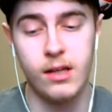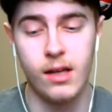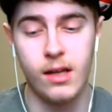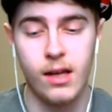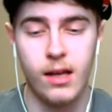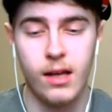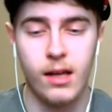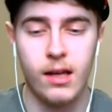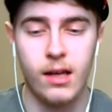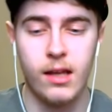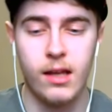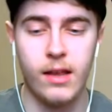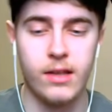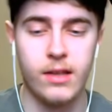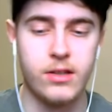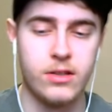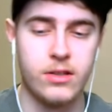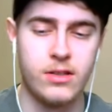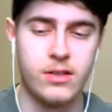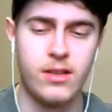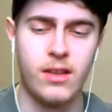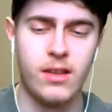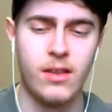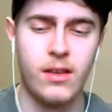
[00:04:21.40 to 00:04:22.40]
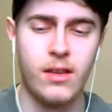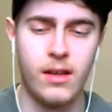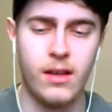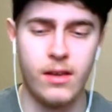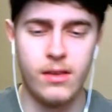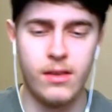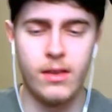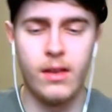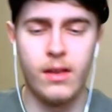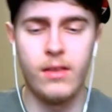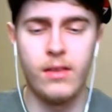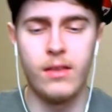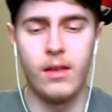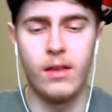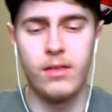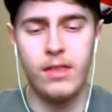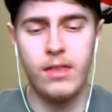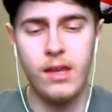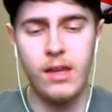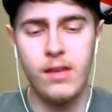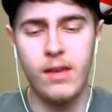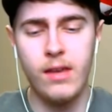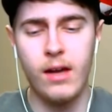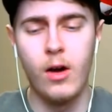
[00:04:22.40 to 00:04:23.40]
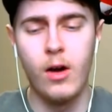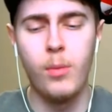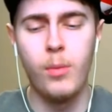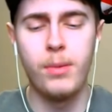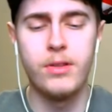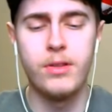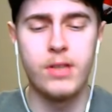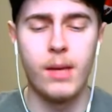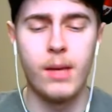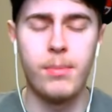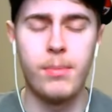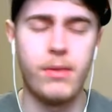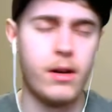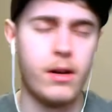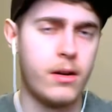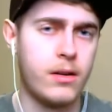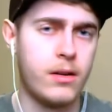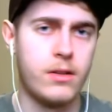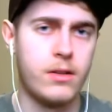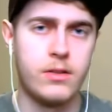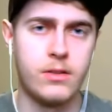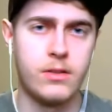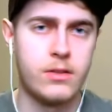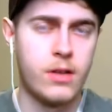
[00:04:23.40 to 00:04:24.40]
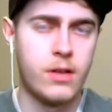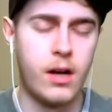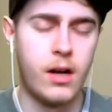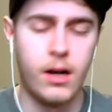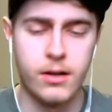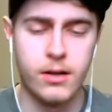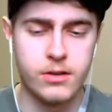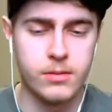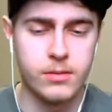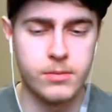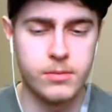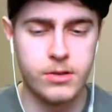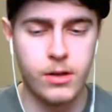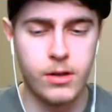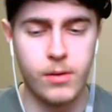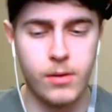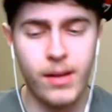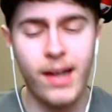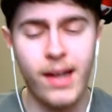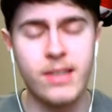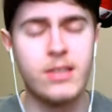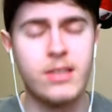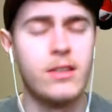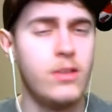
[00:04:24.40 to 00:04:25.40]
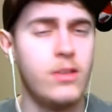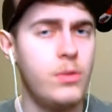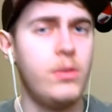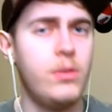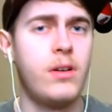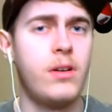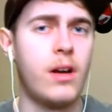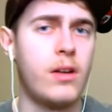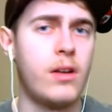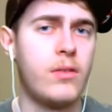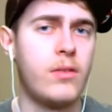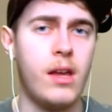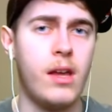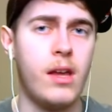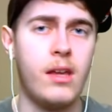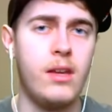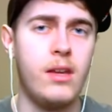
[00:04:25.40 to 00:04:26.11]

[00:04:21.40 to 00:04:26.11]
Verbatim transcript: Easily. That's just the, the, the thing that opens up there is just awesome. So that's Nute Gunray.